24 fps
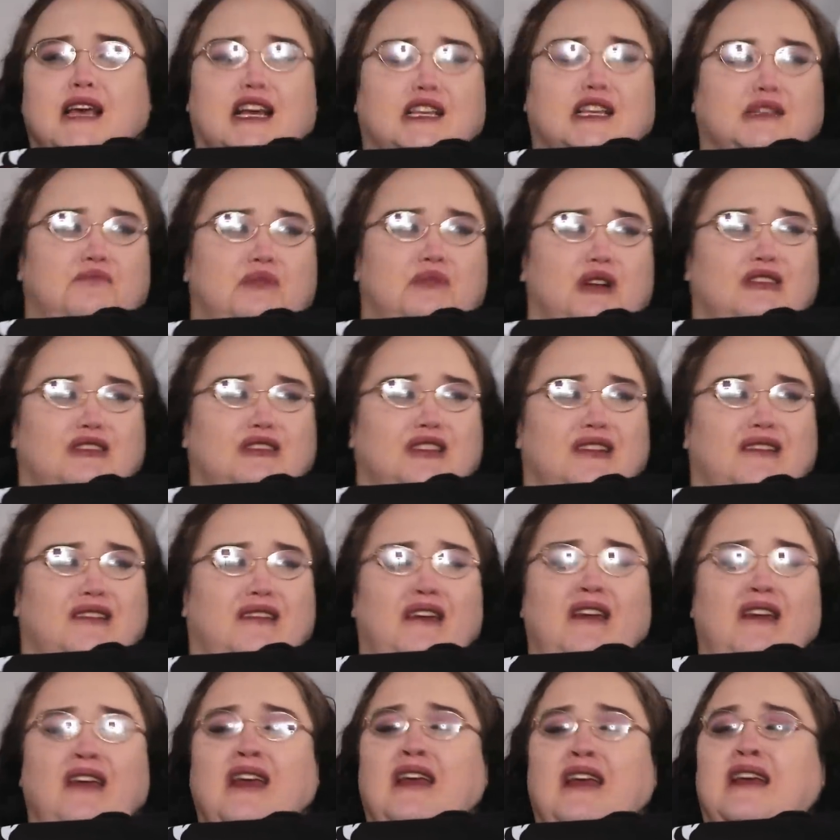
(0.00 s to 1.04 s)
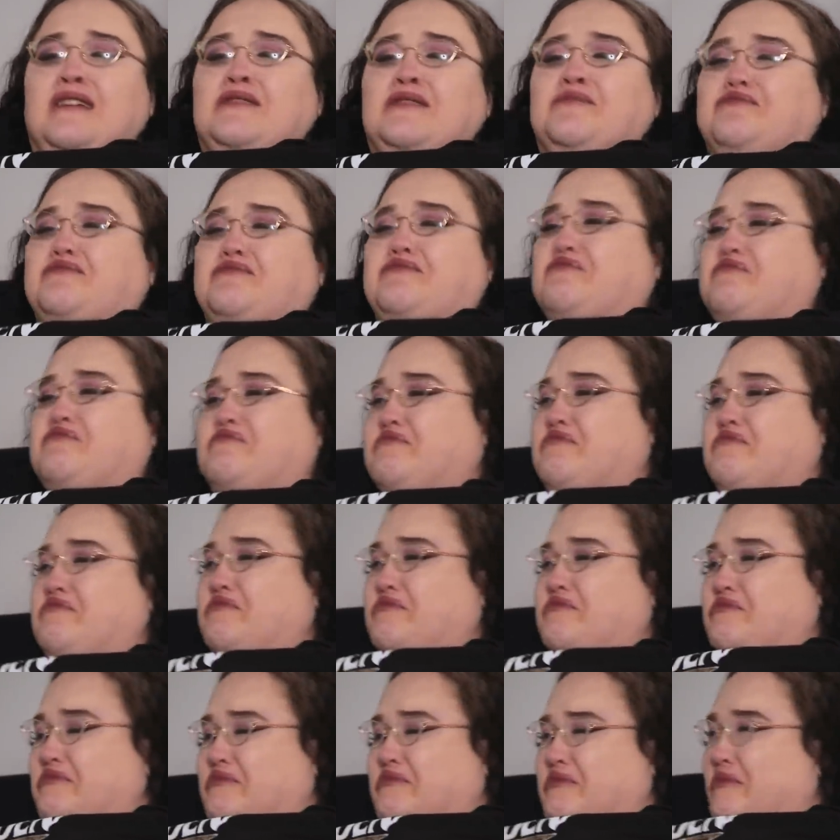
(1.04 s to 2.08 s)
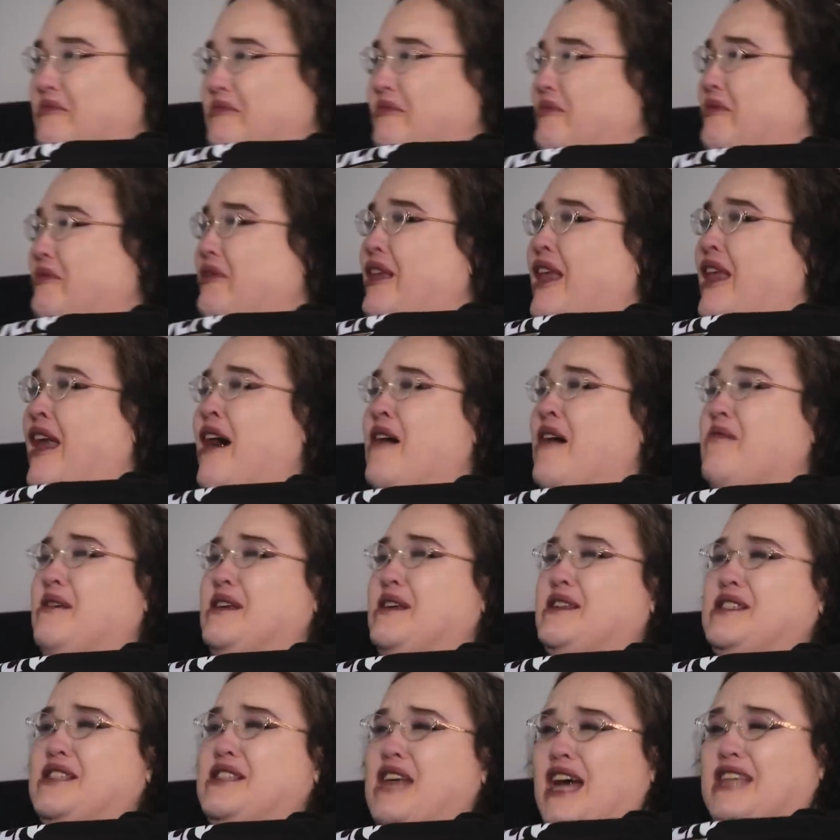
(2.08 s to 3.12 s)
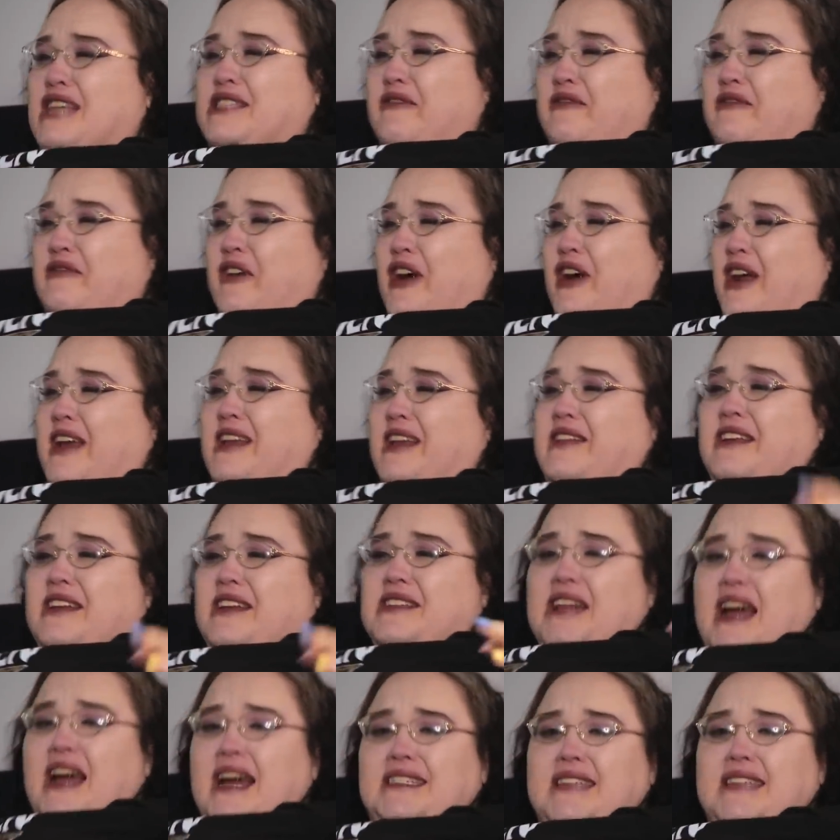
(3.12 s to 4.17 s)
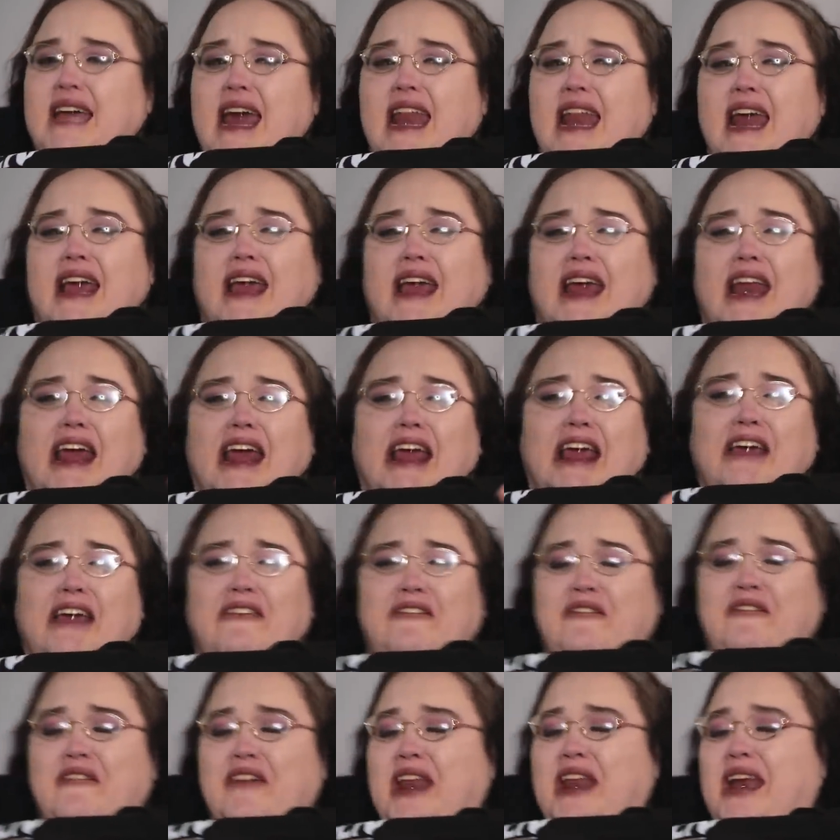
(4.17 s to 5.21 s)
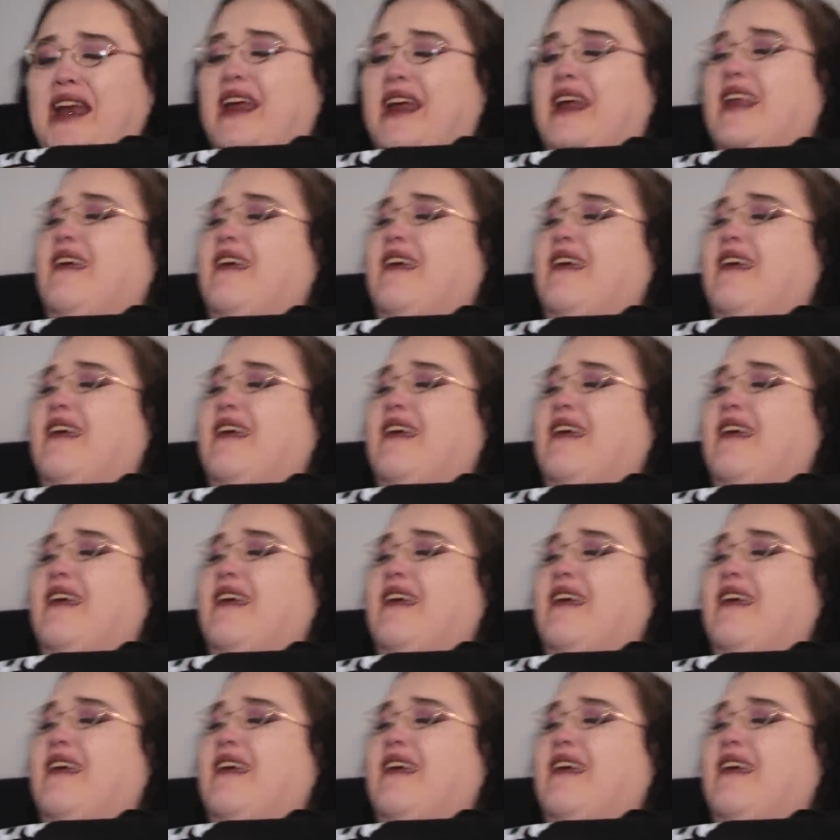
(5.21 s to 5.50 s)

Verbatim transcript: viewers have deemed it exploitative, as patients are regularly shown bathing in vulnerable scenes